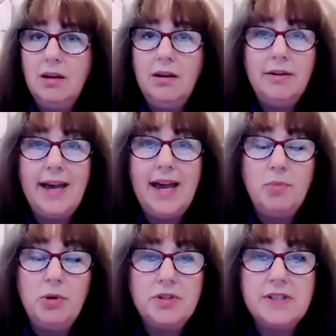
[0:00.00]

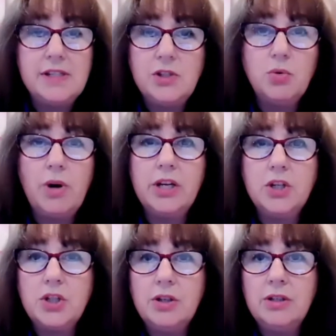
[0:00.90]
unhappy with the
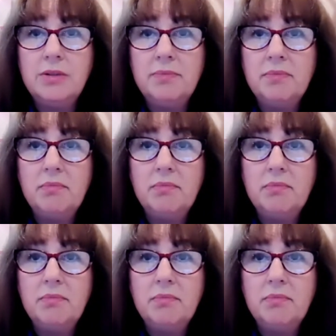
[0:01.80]
situation,